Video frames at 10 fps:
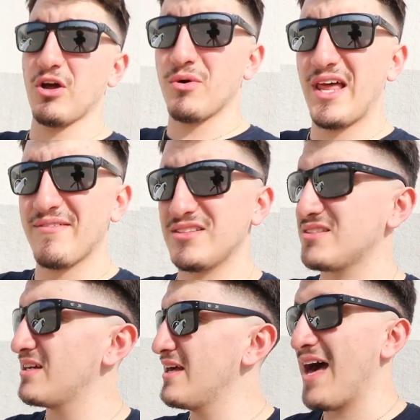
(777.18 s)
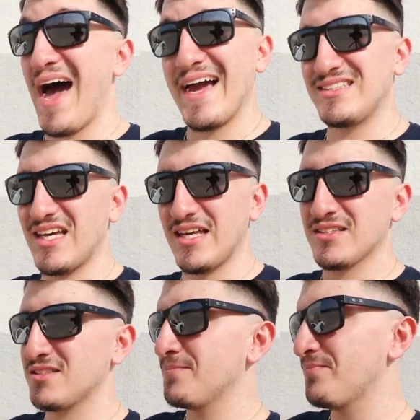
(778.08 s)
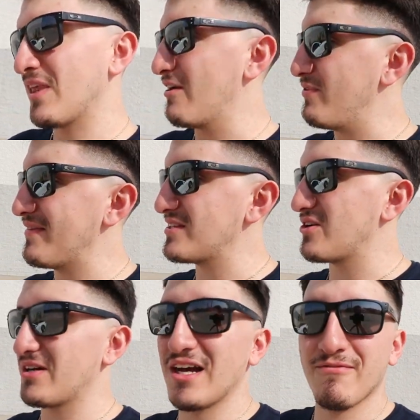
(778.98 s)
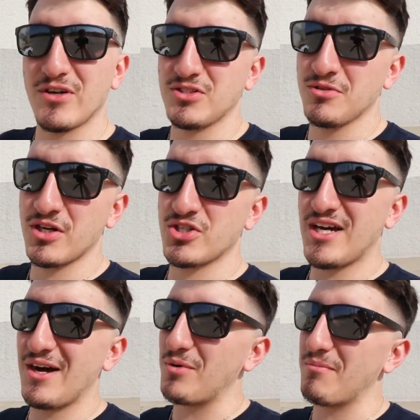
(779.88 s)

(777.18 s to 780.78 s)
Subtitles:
low 11s, high 10s. If we have to turn it up for a 200 shot,